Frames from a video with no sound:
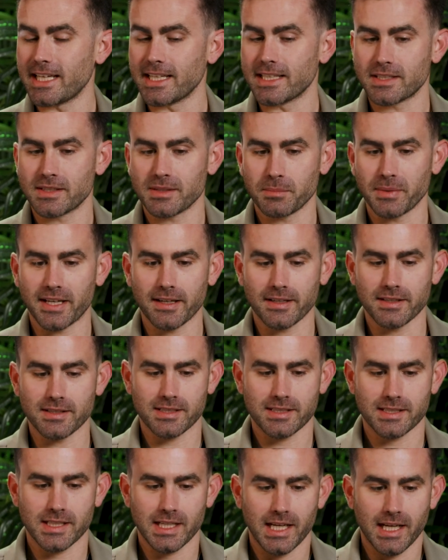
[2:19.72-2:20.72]
it's
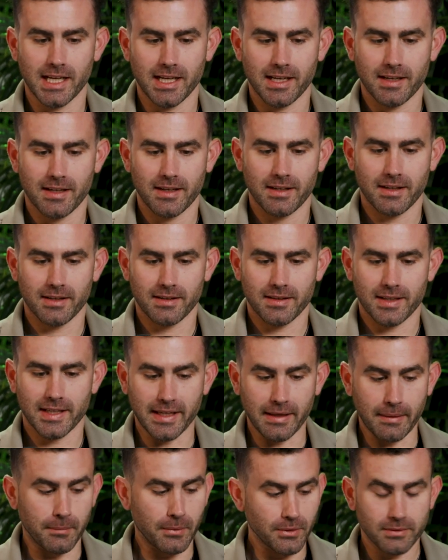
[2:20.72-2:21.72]
because the
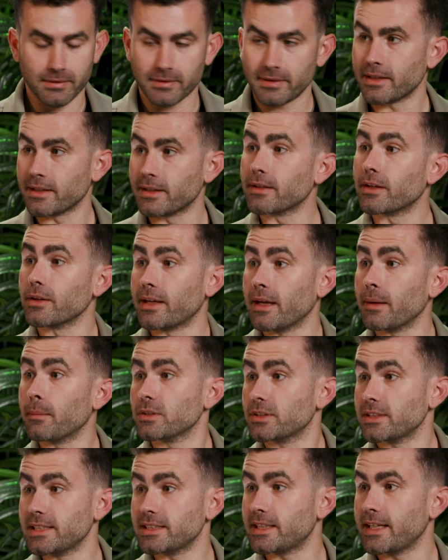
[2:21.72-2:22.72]
gimbal, the
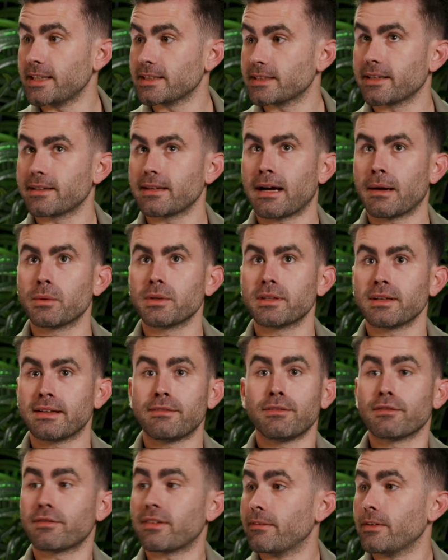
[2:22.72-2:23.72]
gimbals these days, like
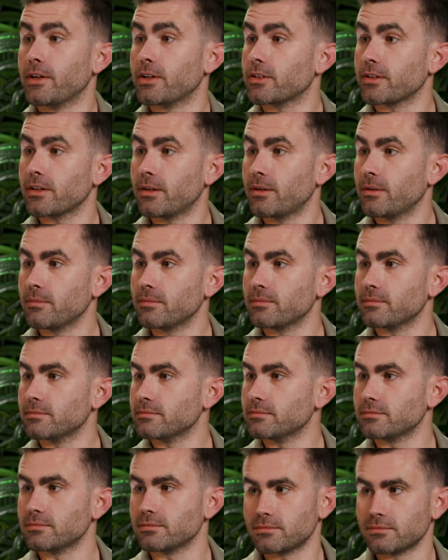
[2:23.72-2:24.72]
even 5 years ago,
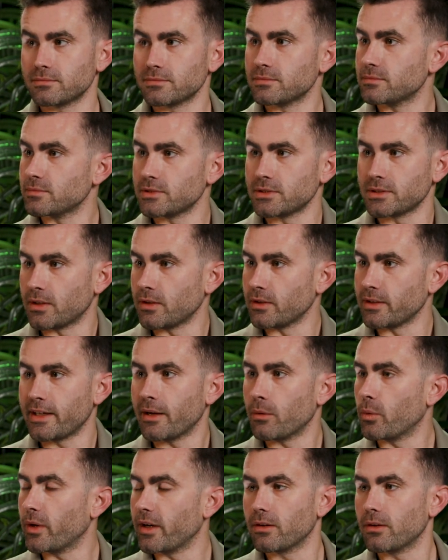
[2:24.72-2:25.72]
you
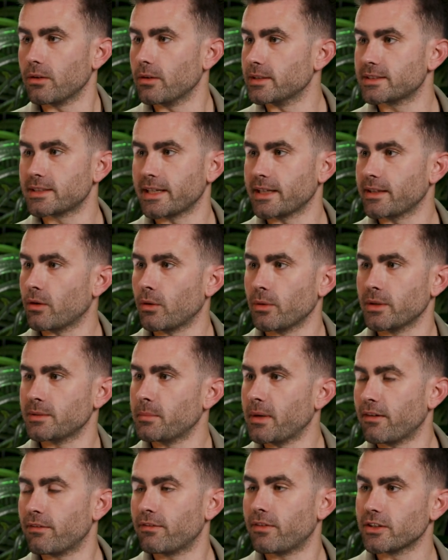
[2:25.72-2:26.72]
get wiggle. It's like always
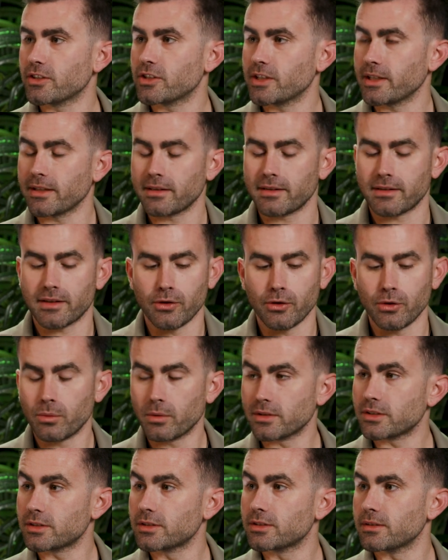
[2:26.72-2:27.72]
malfunctioning. The new
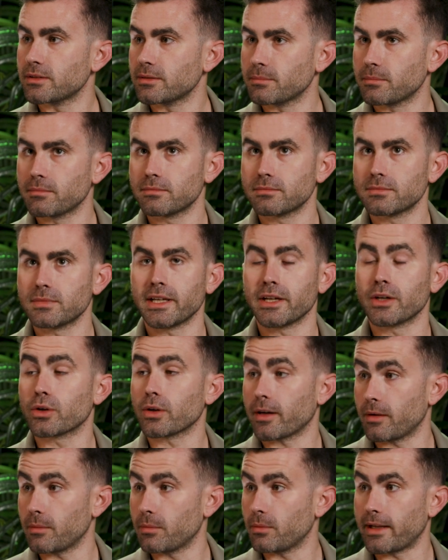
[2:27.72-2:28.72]
ones,
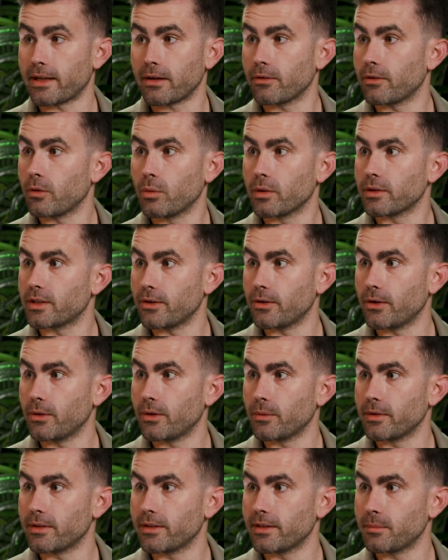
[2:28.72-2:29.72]
incredible. I don't know what they're
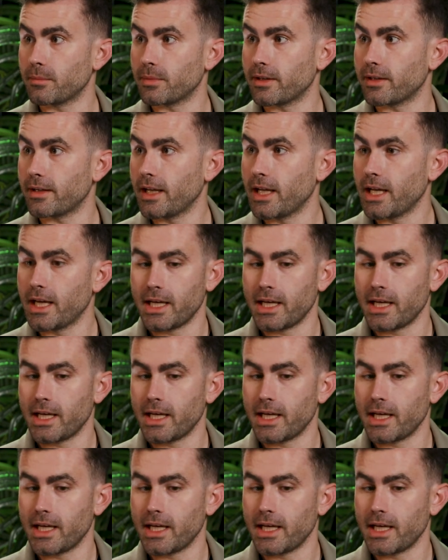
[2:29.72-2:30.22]
doing with it, but